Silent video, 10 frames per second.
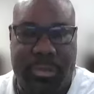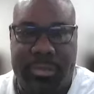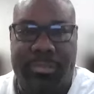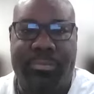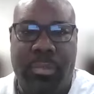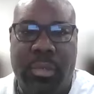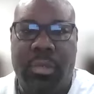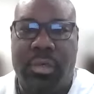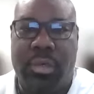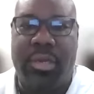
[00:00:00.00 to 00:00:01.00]
Okay.
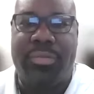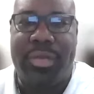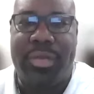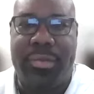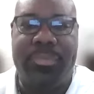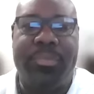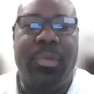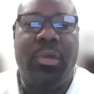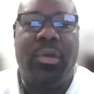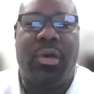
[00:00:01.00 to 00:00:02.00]
All right. Thank you.
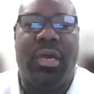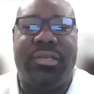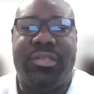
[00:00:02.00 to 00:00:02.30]
All right.